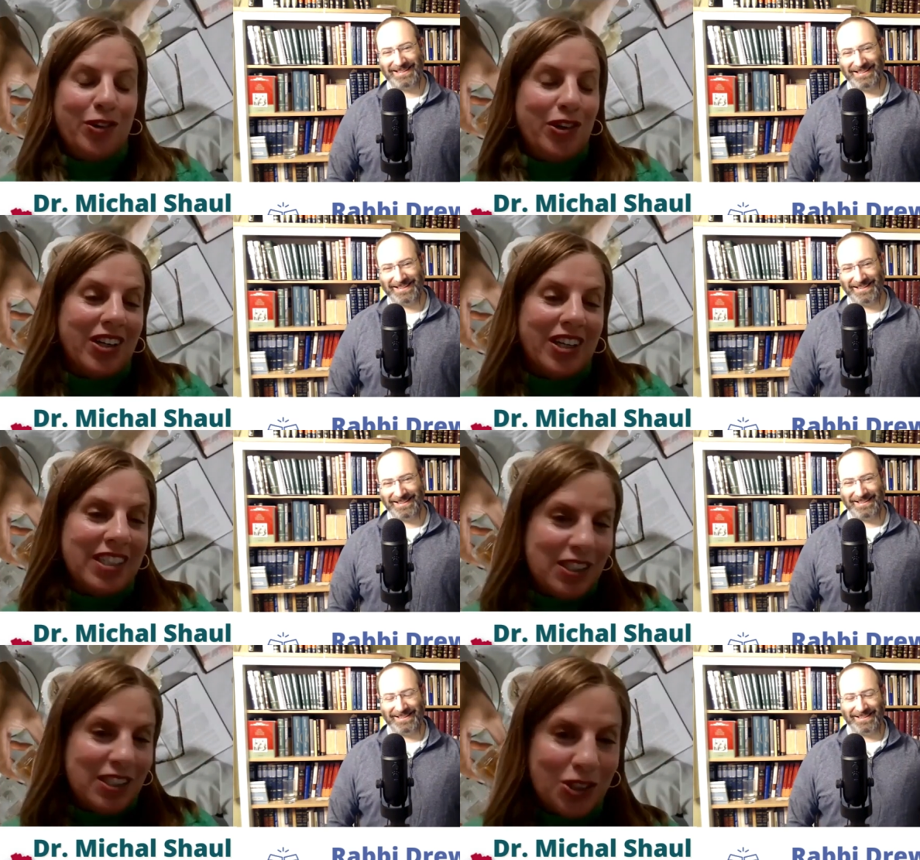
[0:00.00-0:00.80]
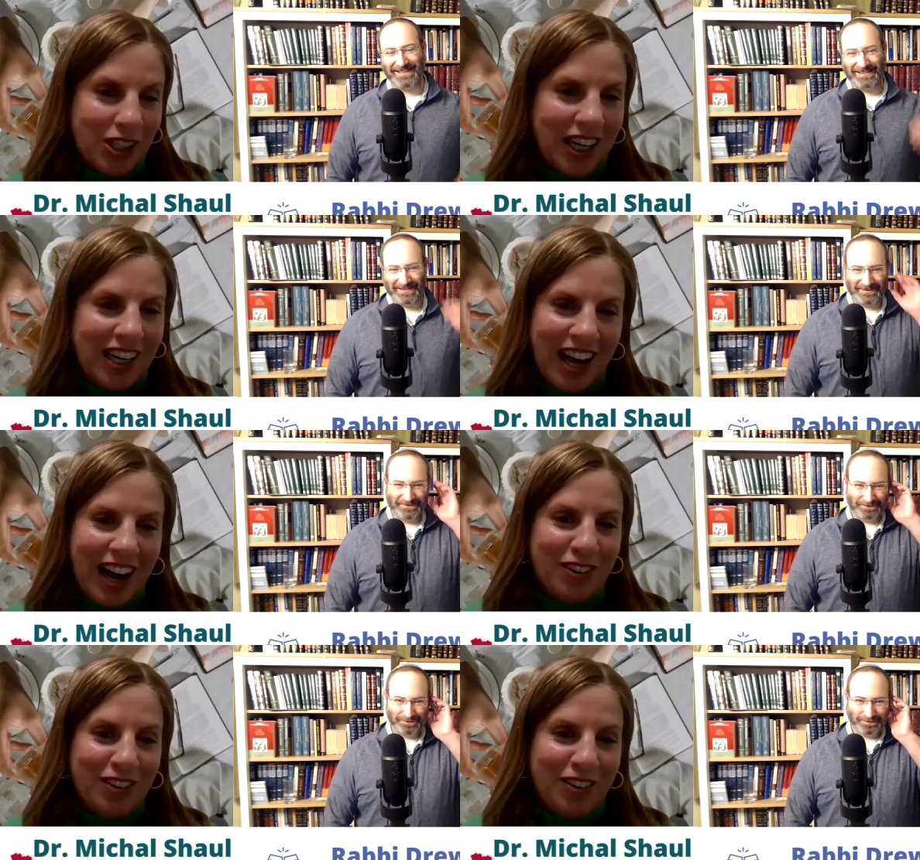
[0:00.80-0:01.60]
Speaker 1: for a, a social
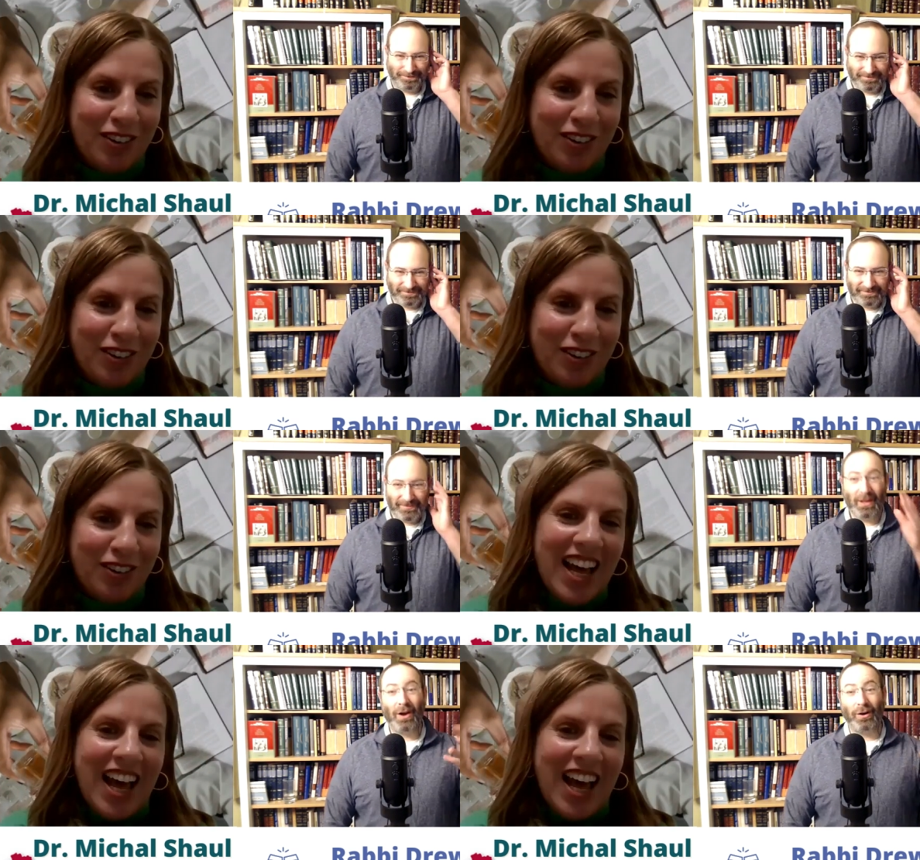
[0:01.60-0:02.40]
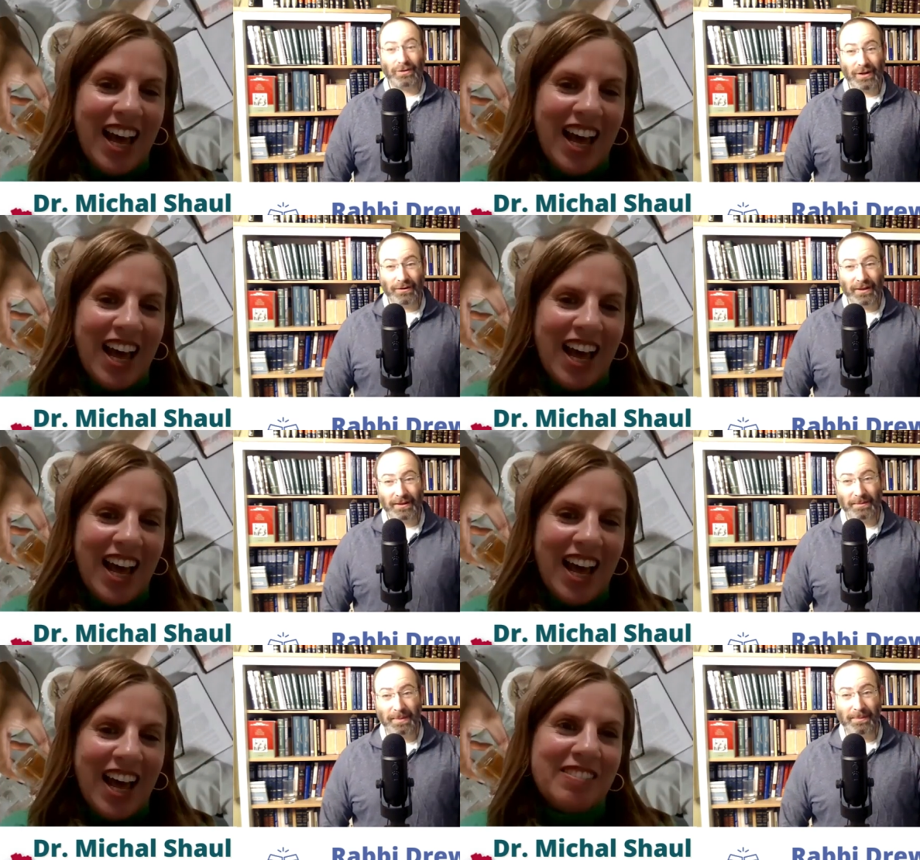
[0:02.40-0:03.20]
encounter.
Speaker 2: Also, and that
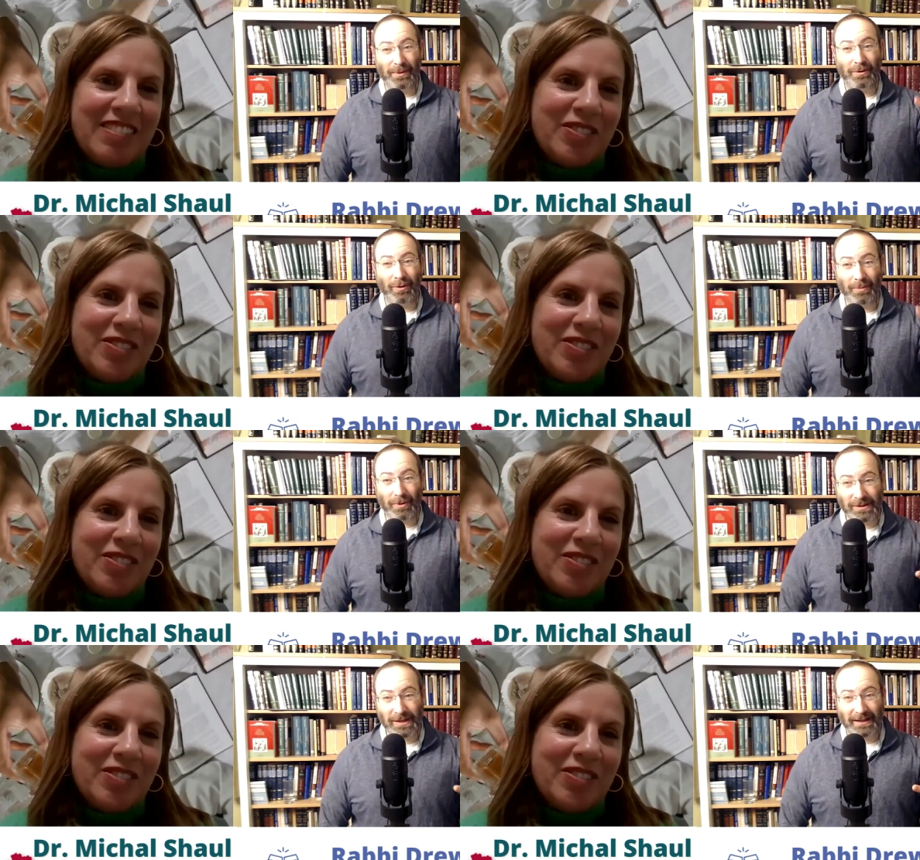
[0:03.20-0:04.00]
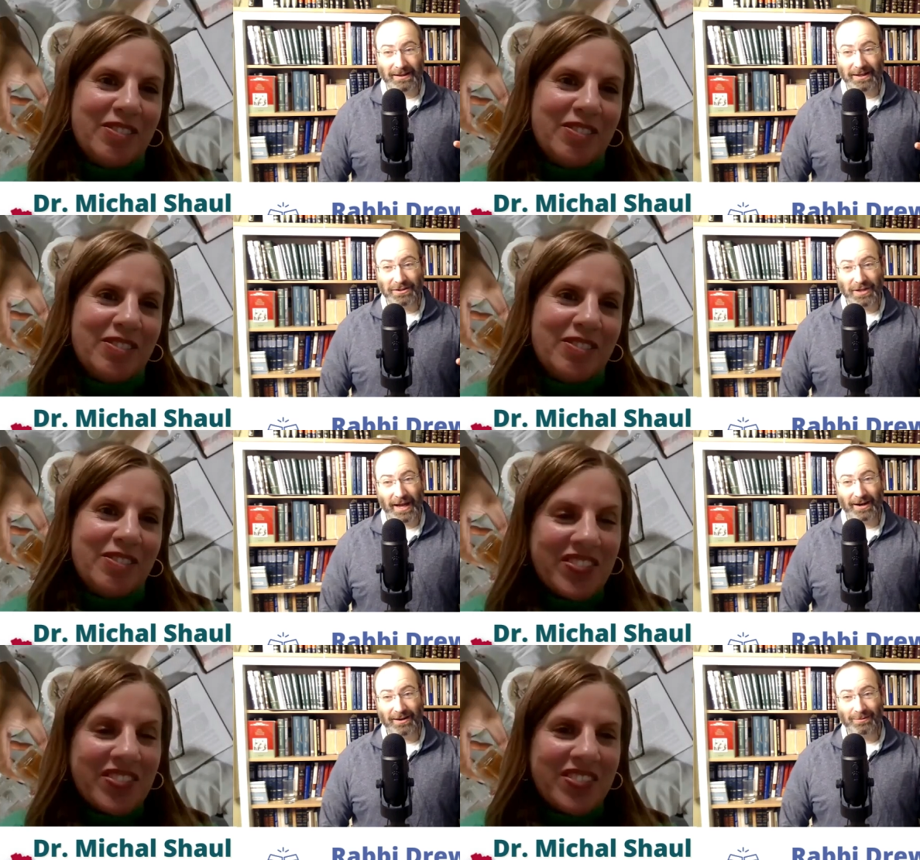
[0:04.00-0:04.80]
the people who are most likely to
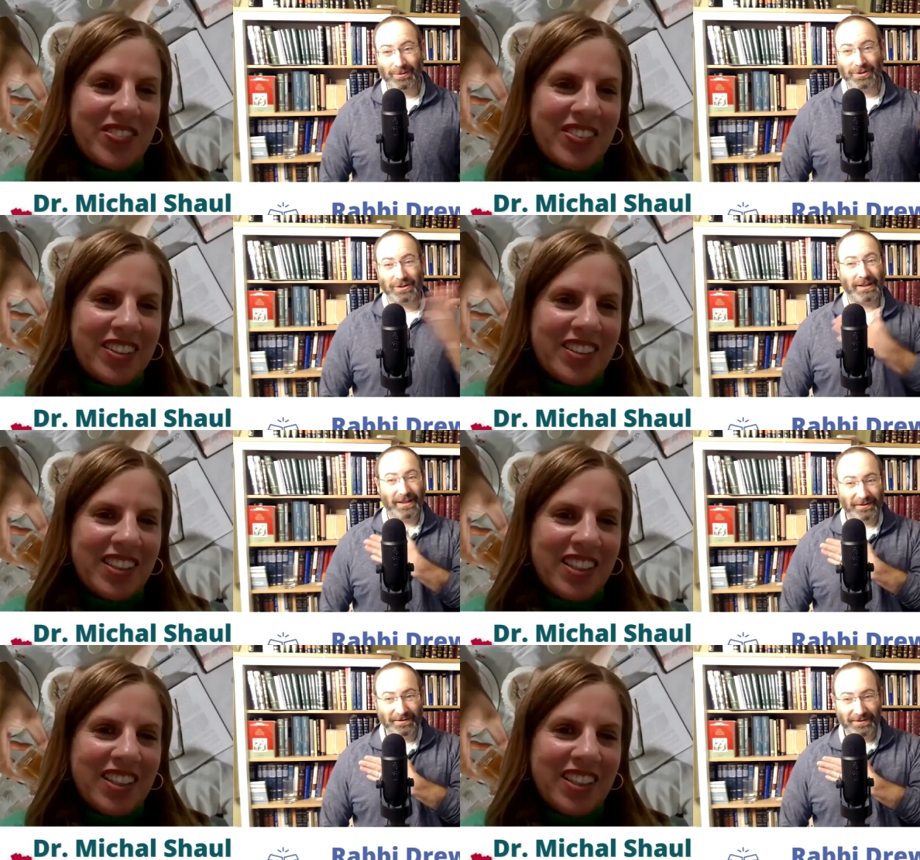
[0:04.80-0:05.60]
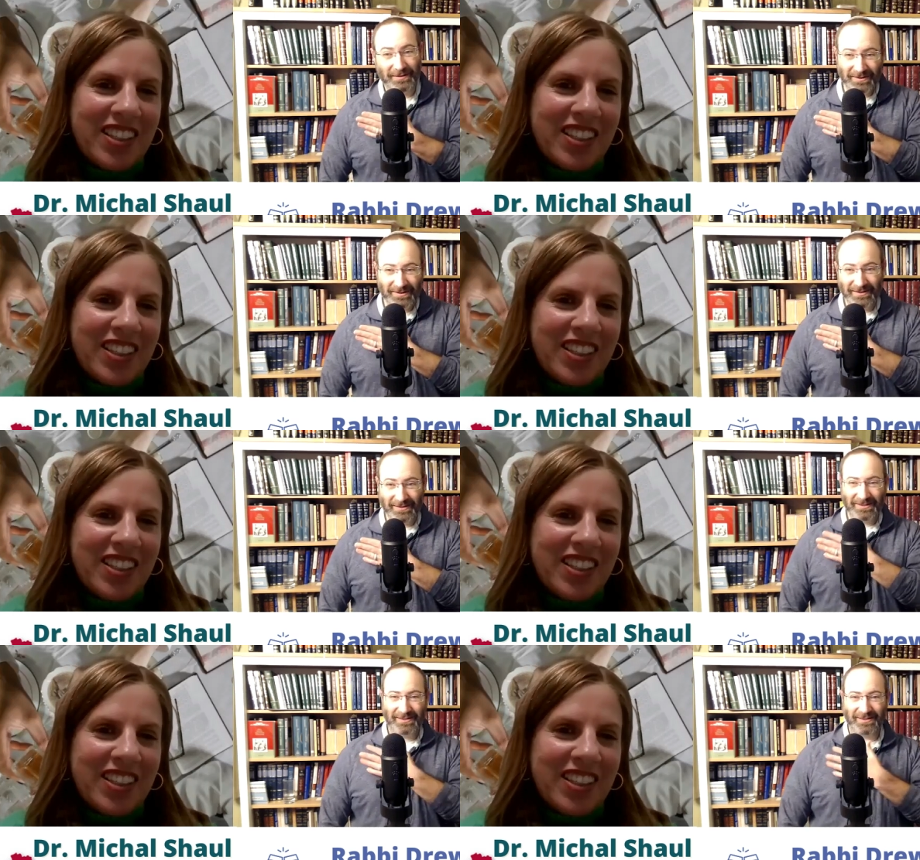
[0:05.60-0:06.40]
chatter will just leave.
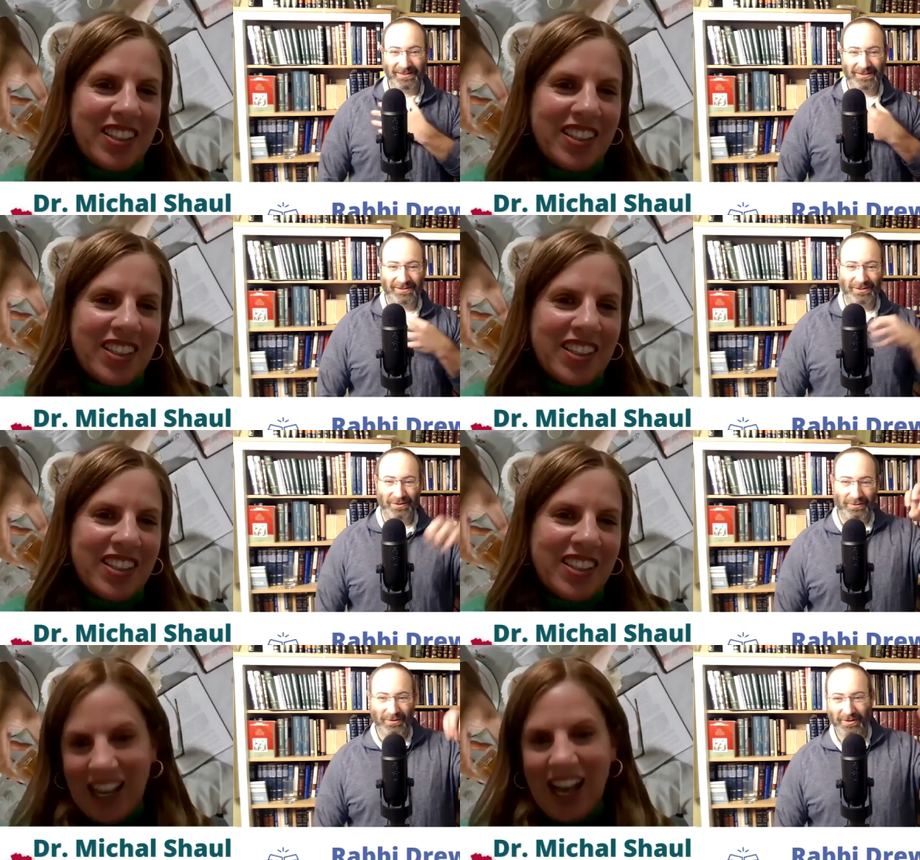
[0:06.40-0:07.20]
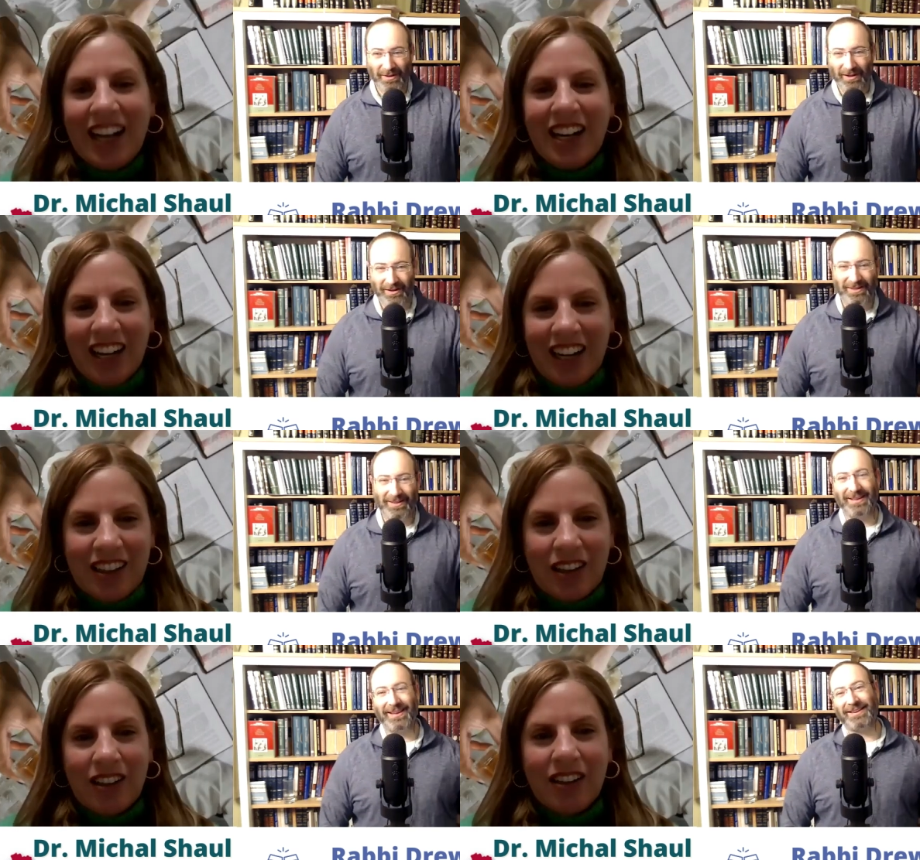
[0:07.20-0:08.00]
So you
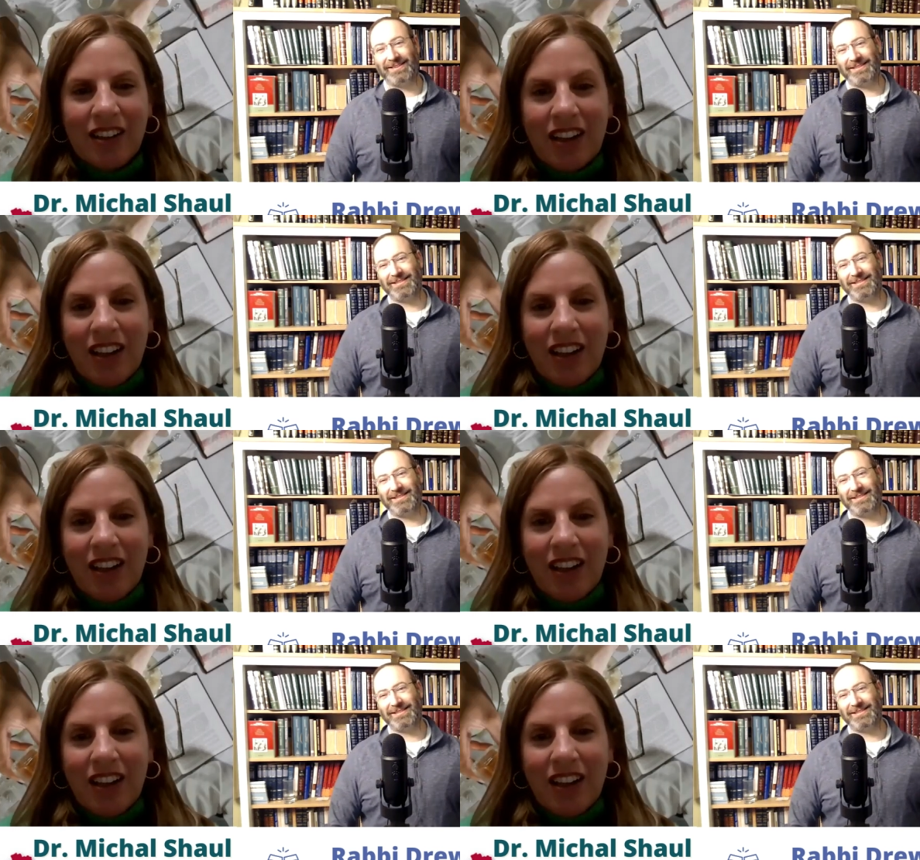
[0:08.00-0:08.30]
Speaker 1: exactly, yeah,